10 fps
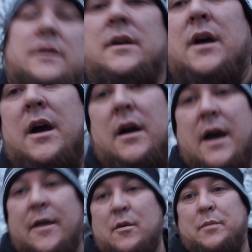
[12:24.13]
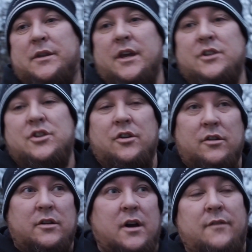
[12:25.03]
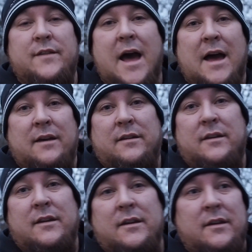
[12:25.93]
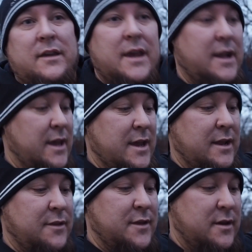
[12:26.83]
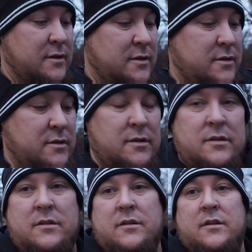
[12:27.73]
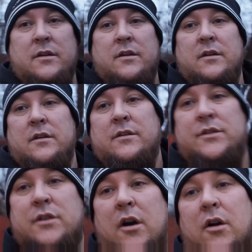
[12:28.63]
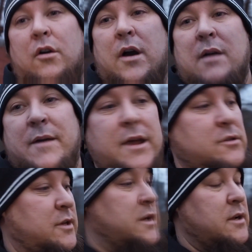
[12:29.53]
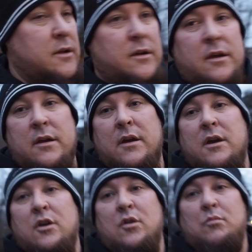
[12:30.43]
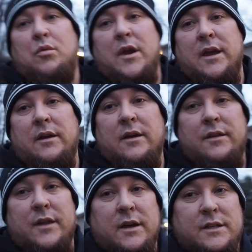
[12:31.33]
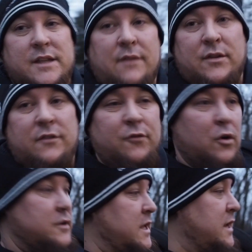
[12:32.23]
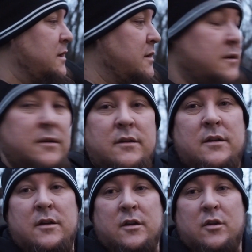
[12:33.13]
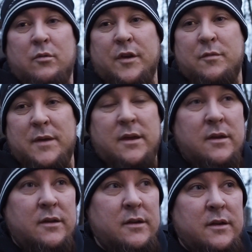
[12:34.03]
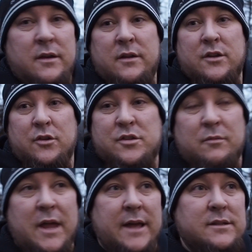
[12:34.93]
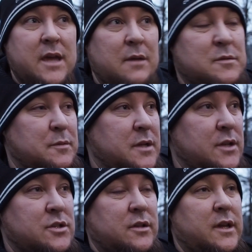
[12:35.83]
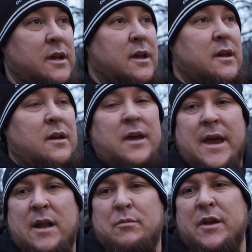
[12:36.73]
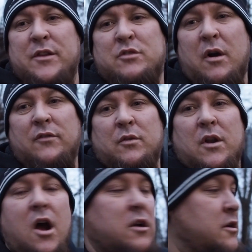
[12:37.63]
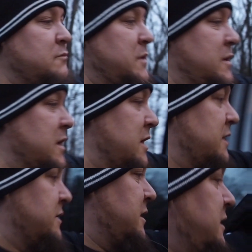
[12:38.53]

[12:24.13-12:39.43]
on the potential of not getting anything. So I'm actually gonna bring the 7 to 14 with me to do some landscapes potentially, and I'm bringing the 12 to 100 because,